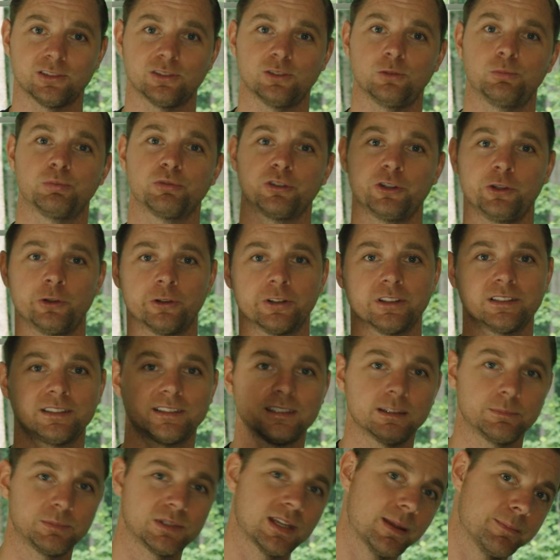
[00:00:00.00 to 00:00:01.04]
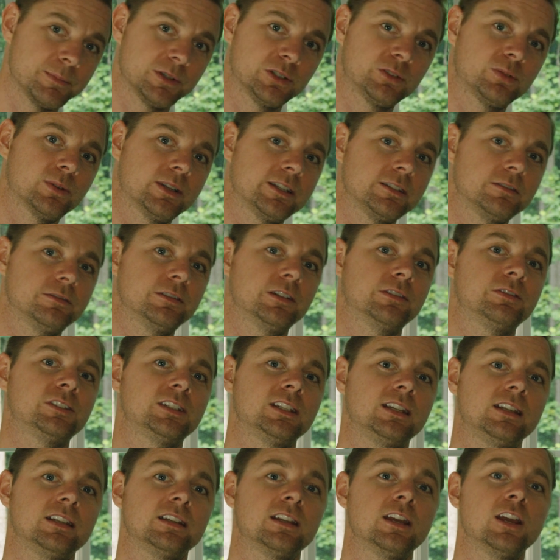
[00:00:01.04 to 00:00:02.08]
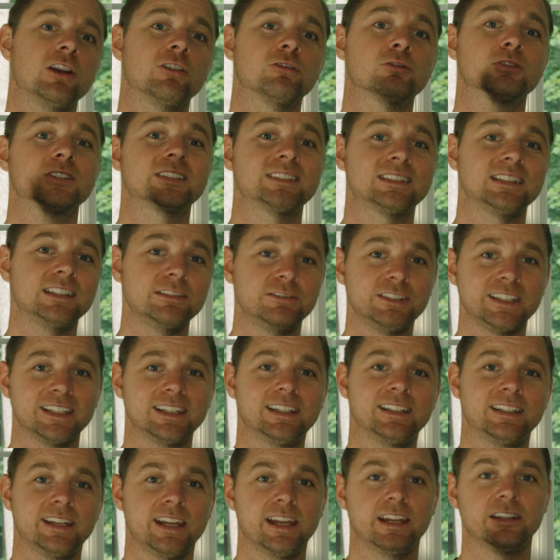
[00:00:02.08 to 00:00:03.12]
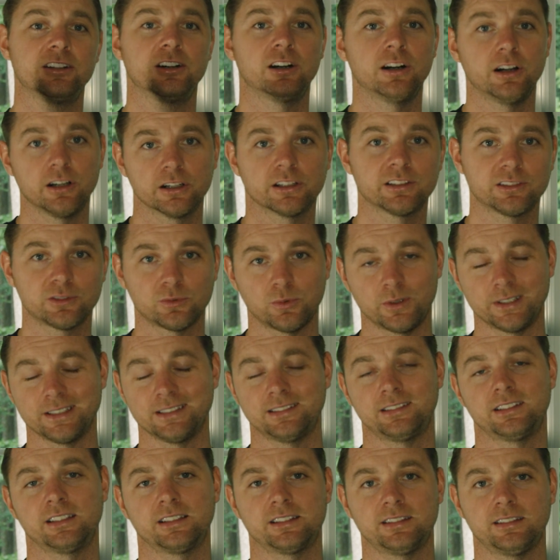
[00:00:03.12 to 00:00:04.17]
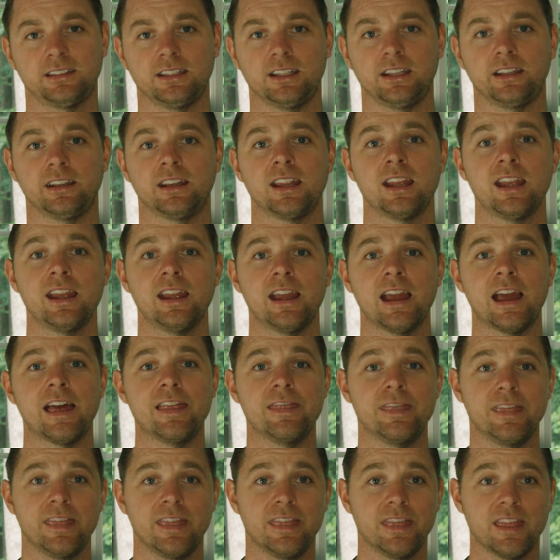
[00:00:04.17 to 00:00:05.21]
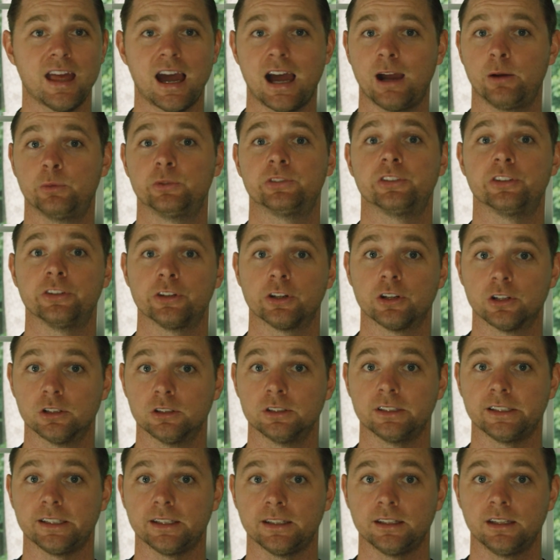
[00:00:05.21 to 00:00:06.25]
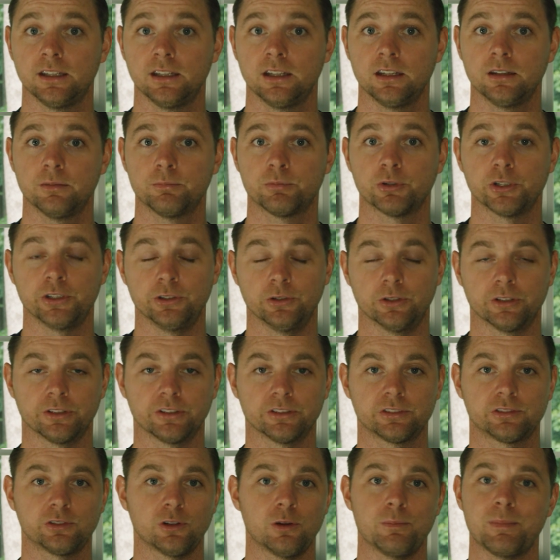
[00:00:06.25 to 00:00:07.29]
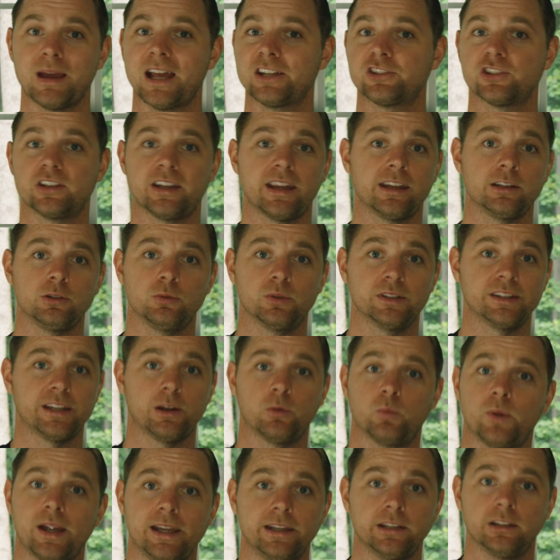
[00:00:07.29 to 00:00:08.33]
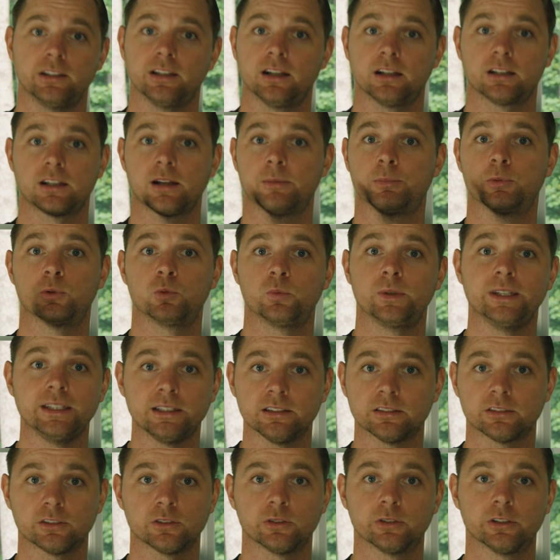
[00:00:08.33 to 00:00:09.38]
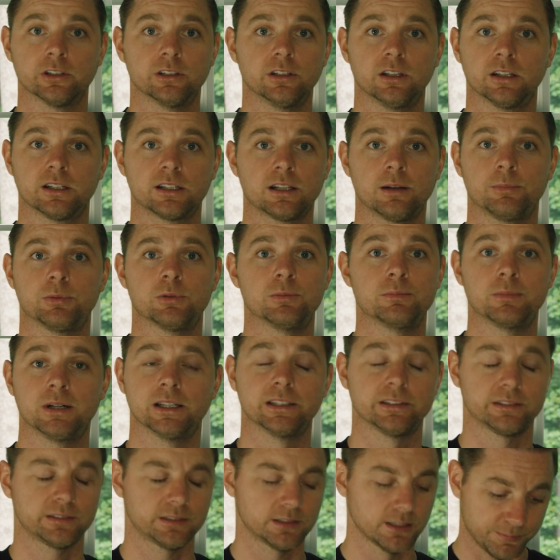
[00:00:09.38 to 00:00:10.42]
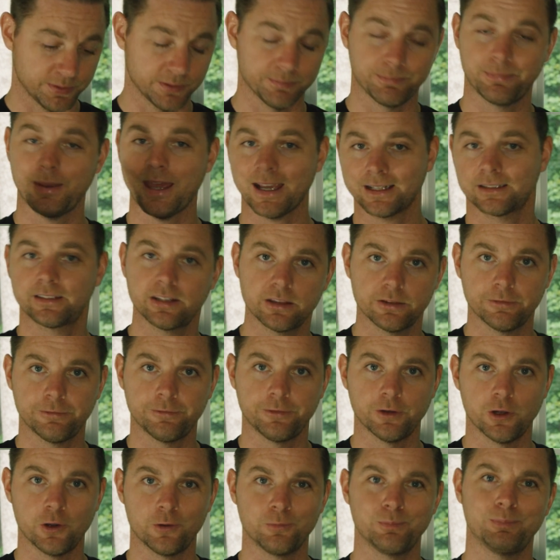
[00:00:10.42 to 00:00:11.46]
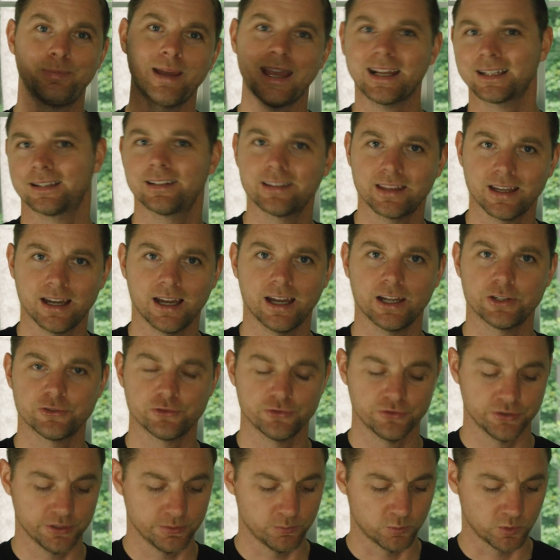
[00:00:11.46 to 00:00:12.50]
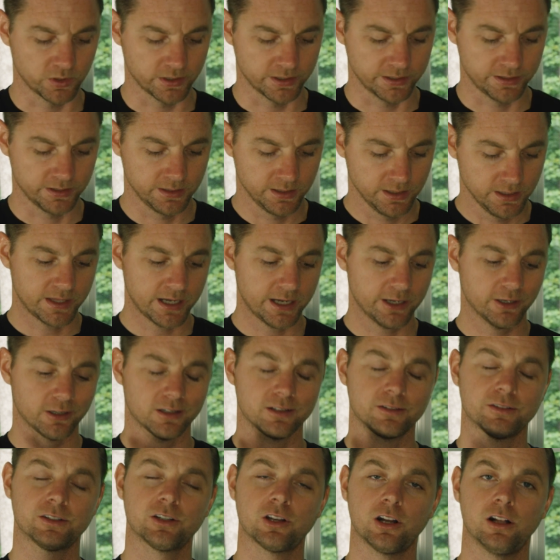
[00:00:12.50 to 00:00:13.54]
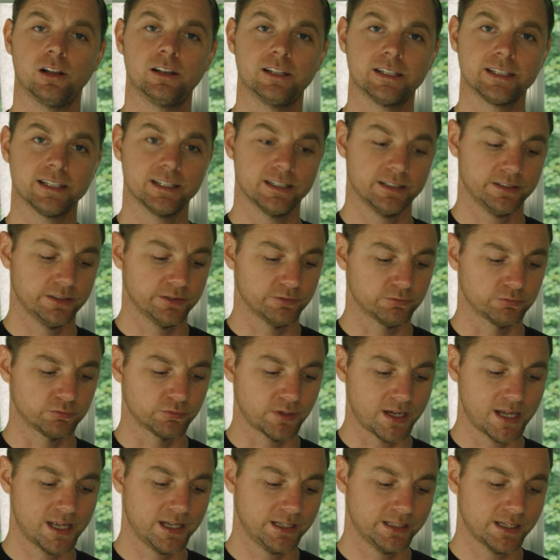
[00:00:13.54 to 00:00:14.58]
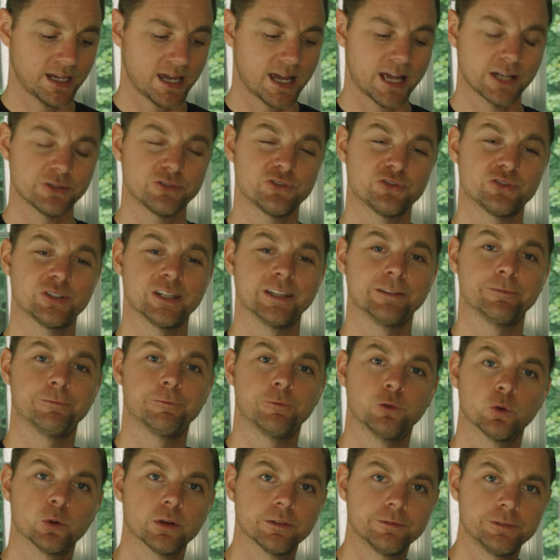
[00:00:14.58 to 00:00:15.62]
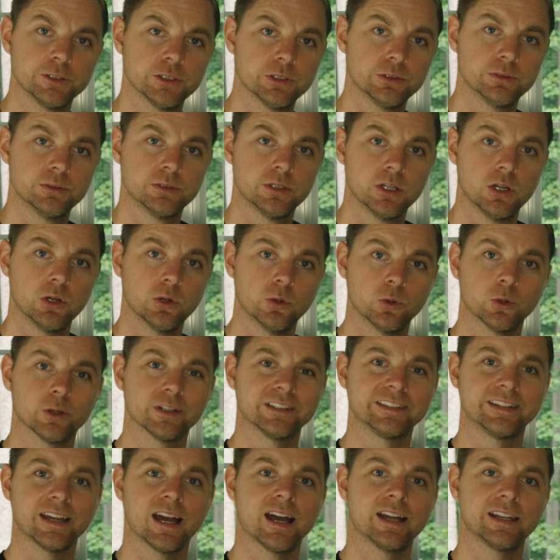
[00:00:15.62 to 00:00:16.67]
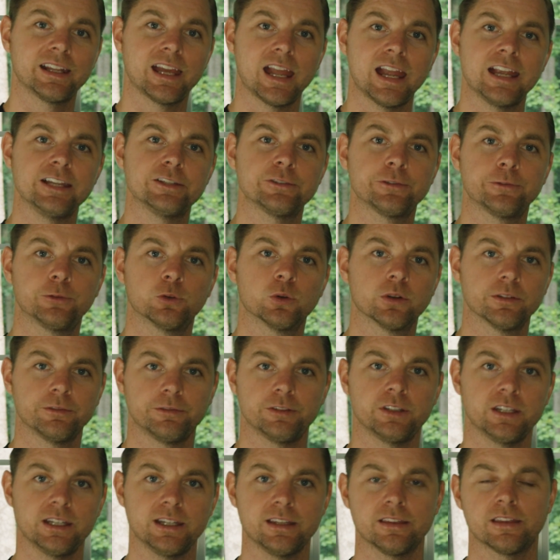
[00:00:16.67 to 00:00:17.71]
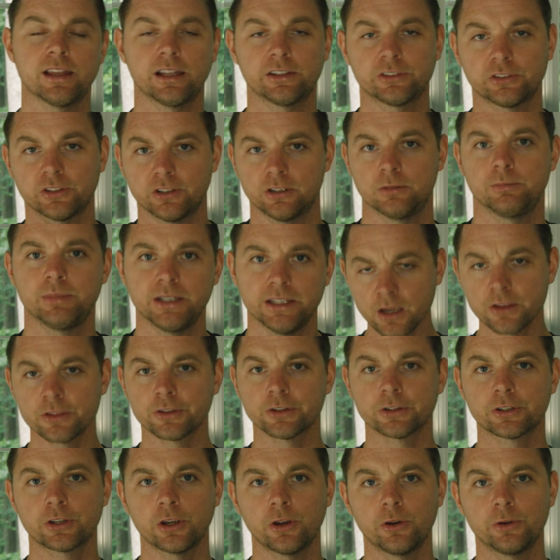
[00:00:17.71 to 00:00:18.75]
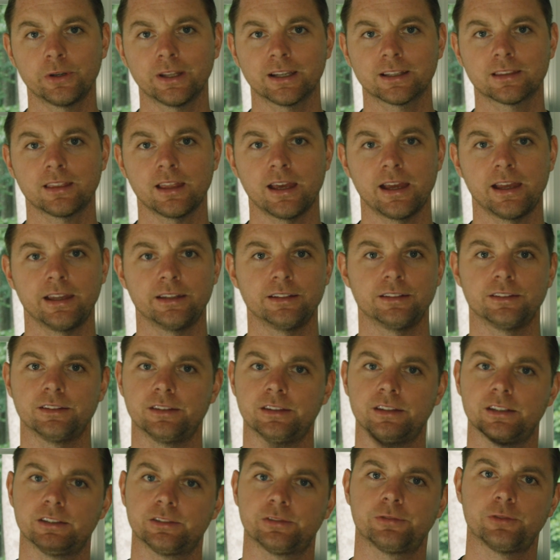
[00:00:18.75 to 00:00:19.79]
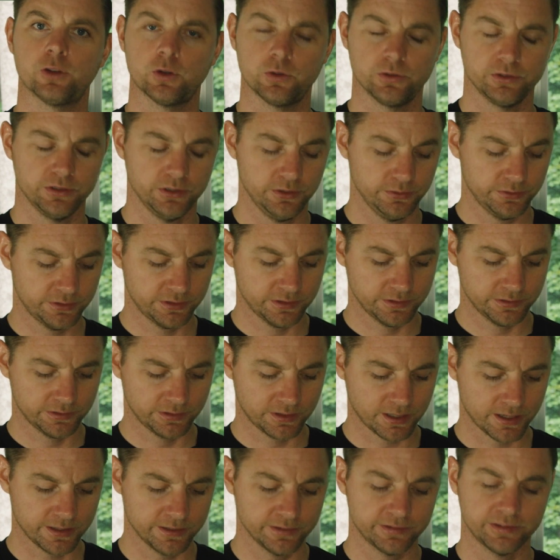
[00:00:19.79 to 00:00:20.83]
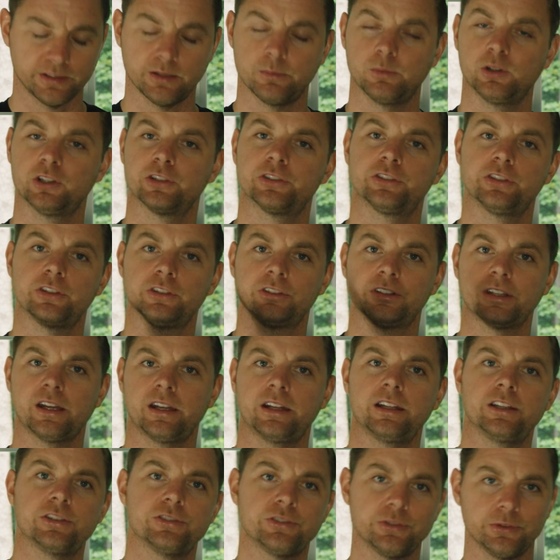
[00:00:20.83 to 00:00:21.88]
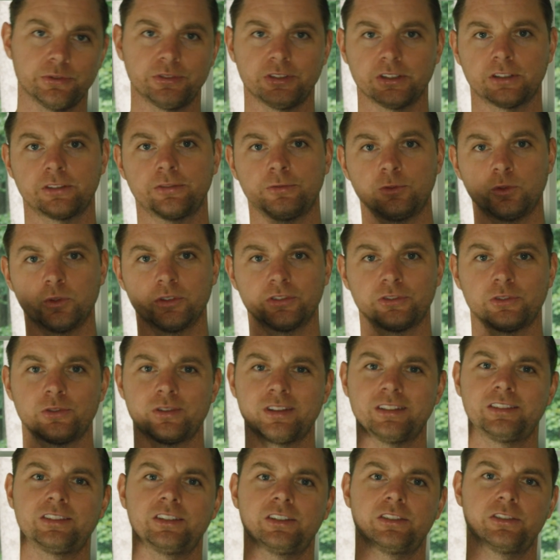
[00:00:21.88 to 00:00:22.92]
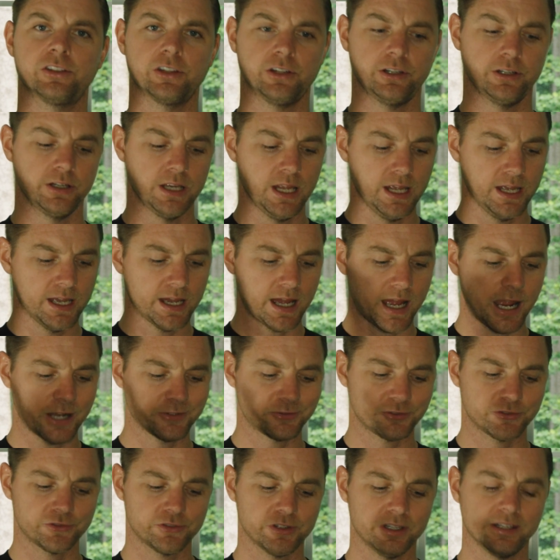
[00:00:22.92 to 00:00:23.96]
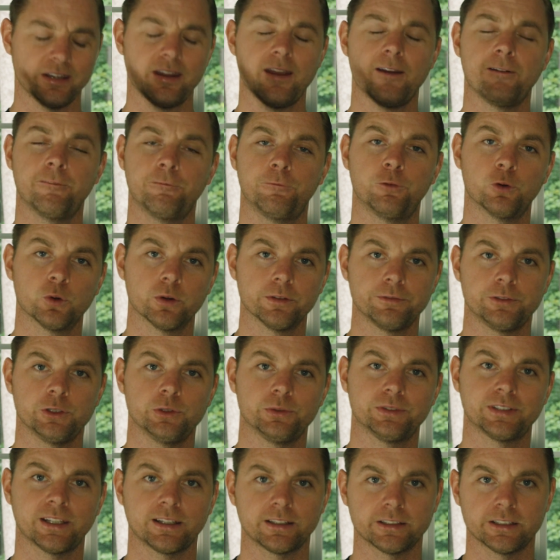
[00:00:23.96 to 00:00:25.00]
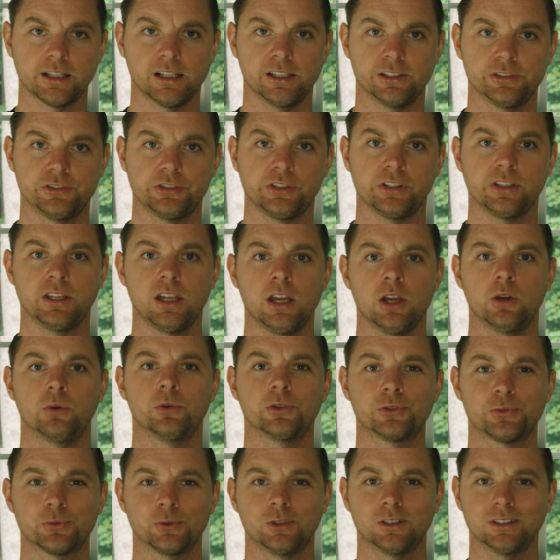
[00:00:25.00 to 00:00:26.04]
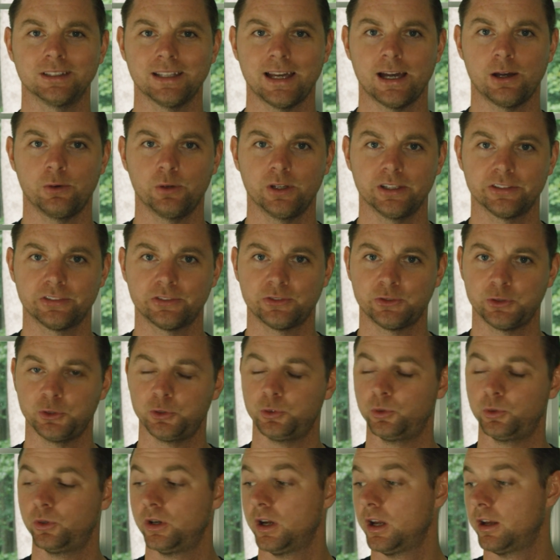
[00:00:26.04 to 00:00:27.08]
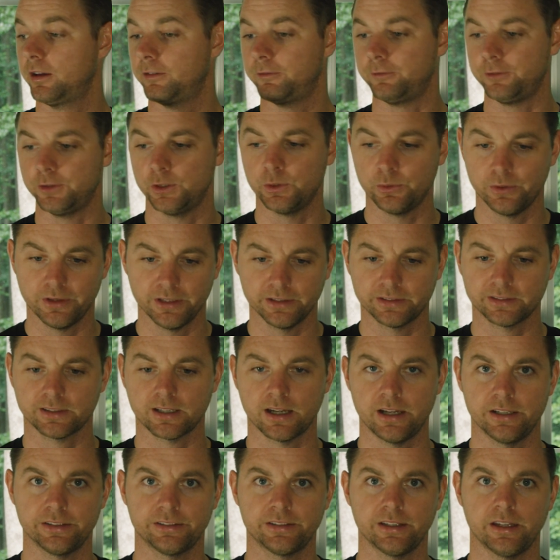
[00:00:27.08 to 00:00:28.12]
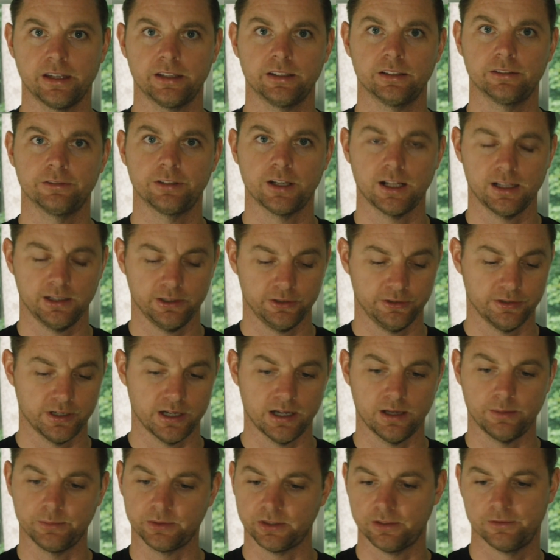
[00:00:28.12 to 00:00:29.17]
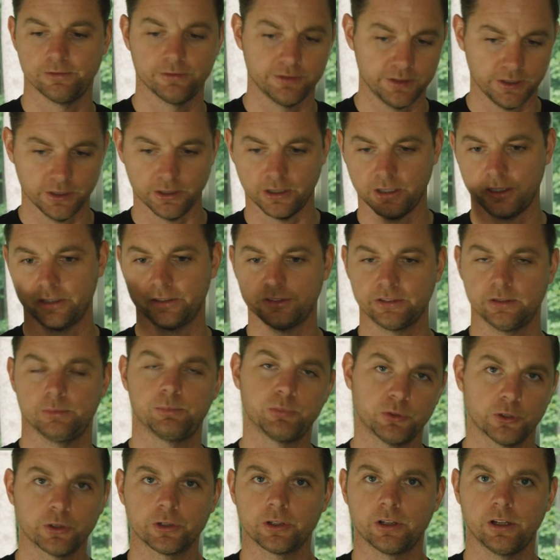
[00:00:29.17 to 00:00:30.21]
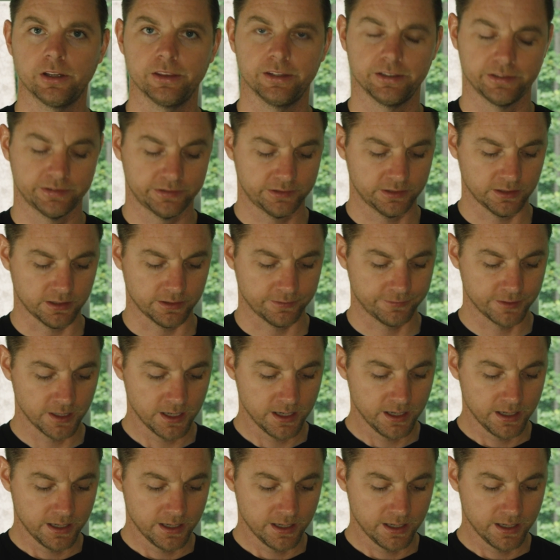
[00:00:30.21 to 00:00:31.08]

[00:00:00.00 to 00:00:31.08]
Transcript: So pre-ordered September 2015, received it in hand August 2016, and I was an early pre-order. So imagine anyone that waited a couple weeks or a couple months. But back to the phone, back to the Hydrogen One. They are calling it Red Hydrogen 4View or .H4V. That's going to be their codec that this phone uses, kind of similar to your .H264. So this is their Hydrogen 4View technology, which will allow us to view this content of holograms and VR and support all this stuff.